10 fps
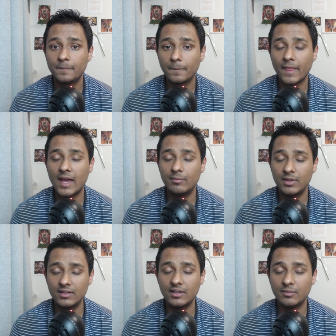I have
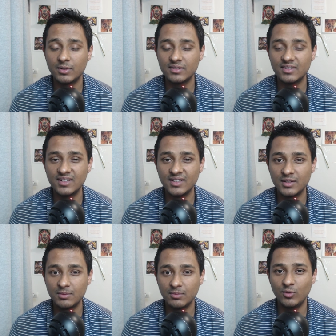been there personally.
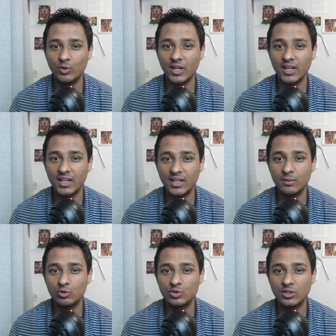Before I came
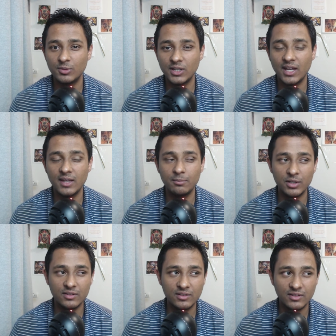to Germany, I met,
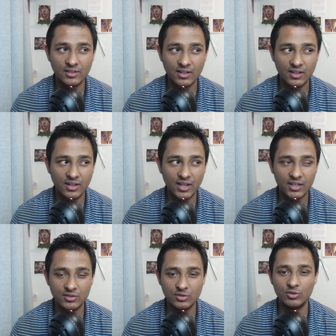I
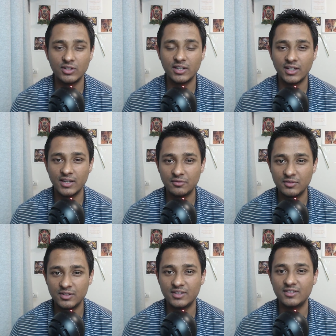ensured that I
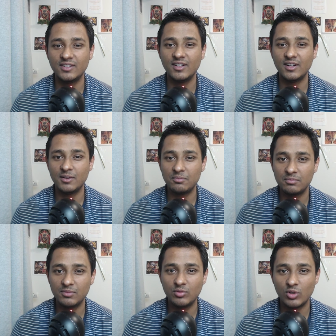visit Srirangam
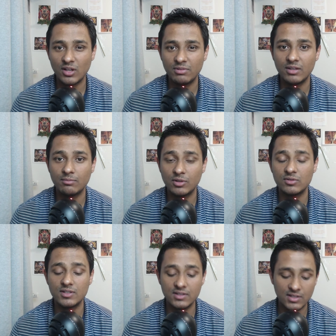before coming because
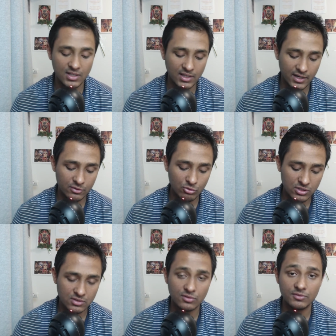it's the
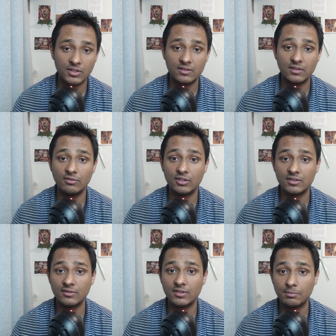headquarters of the Sri
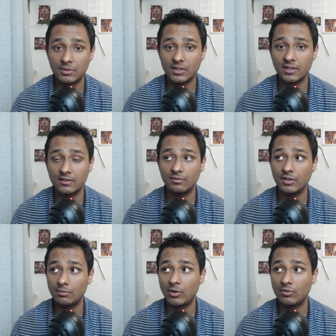Vaishnav Sampradaya. It's a very
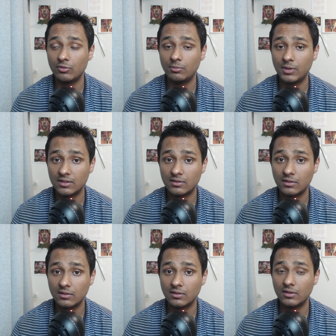powerful place.
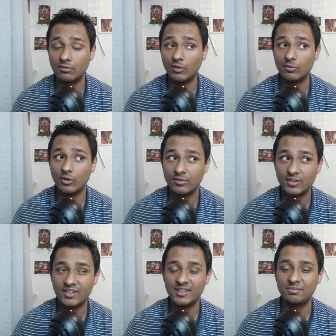If you have not
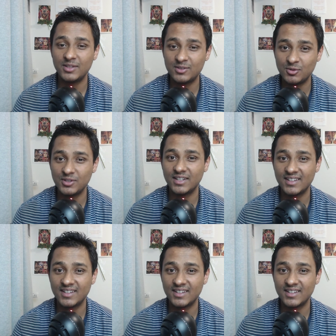visited, please go there.